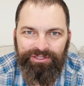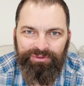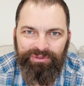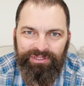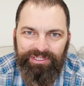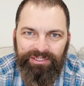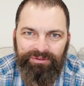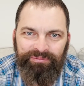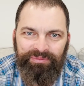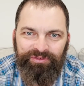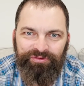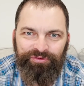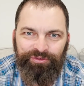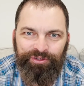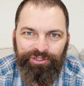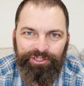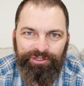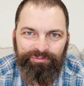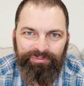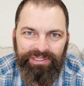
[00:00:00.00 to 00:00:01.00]
with them
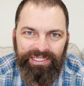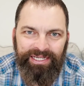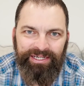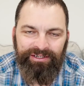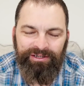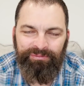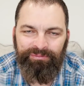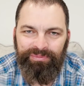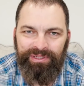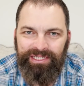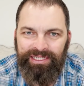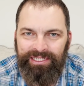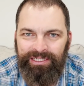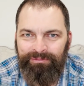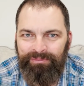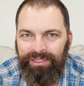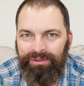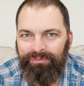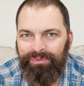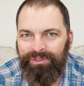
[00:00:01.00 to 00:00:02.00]
before you plan on being a
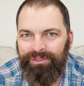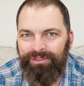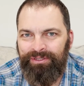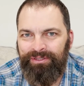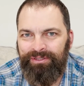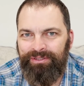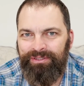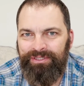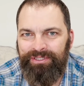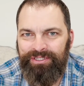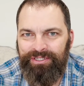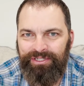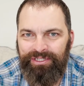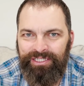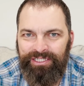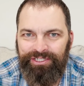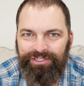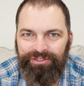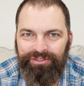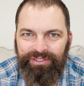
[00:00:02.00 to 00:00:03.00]
member so
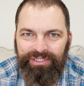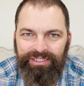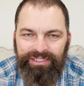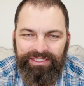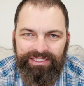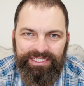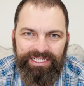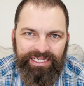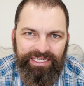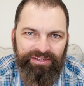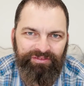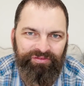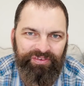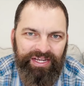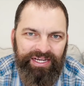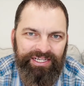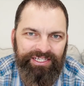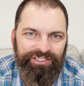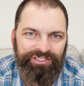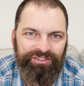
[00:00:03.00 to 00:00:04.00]
that you can take
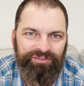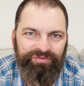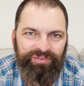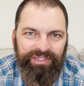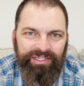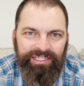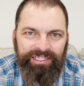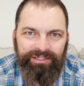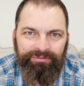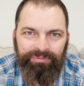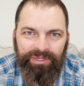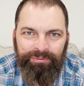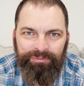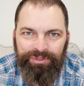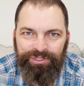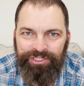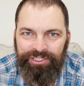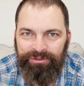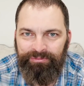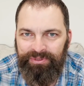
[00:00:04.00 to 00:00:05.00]
advantage of any
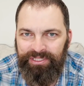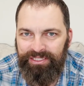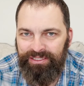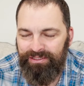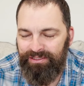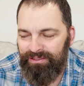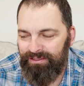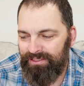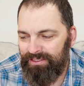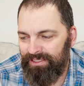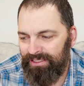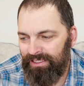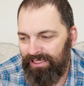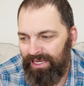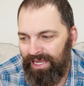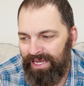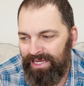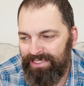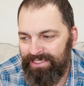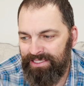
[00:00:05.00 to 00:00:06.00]
membership deals.
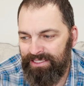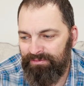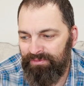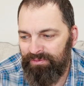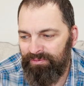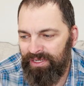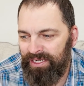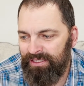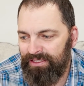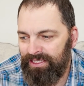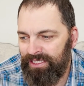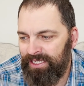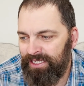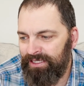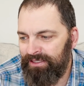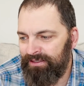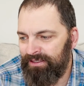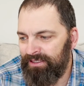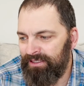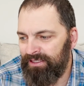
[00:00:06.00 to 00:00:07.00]
Ask them about
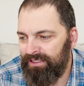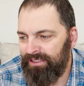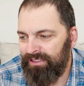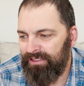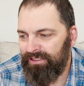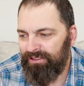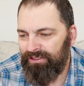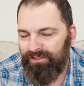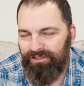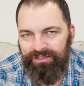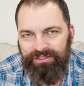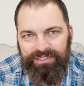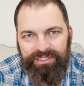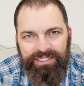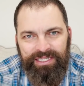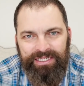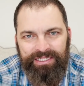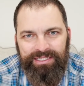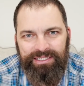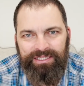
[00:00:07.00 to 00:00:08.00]
that, because
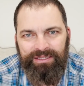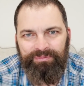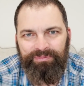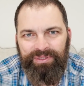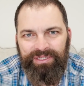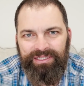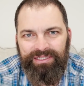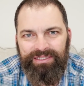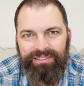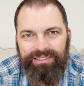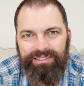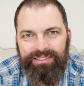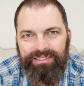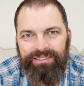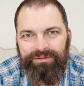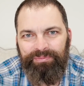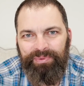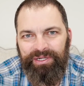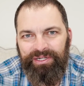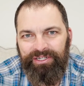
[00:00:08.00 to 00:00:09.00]
that's the
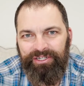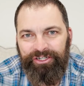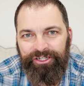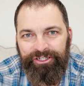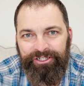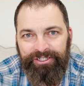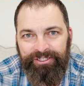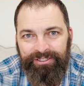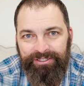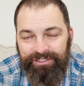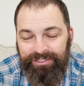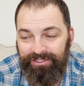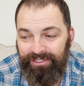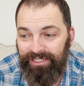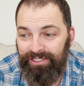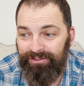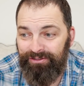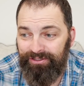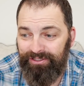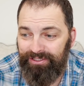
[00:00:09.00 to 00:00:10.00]
biggest barrier to
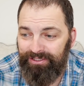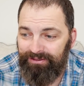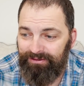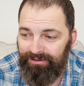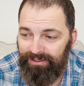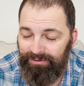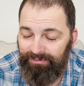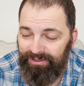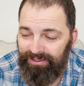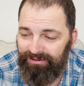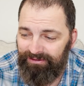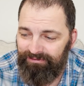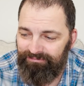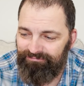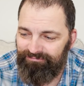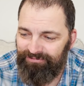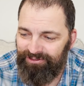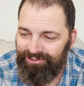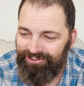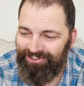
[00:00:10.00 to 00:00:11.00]
entry. I mean,
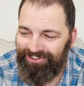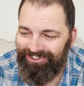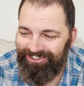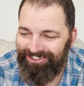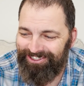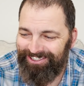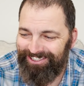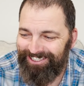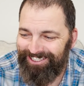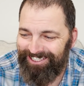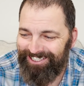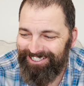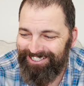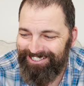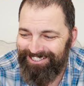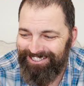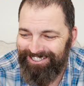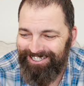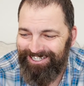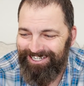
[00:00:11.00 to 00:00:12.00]
literally, I guess,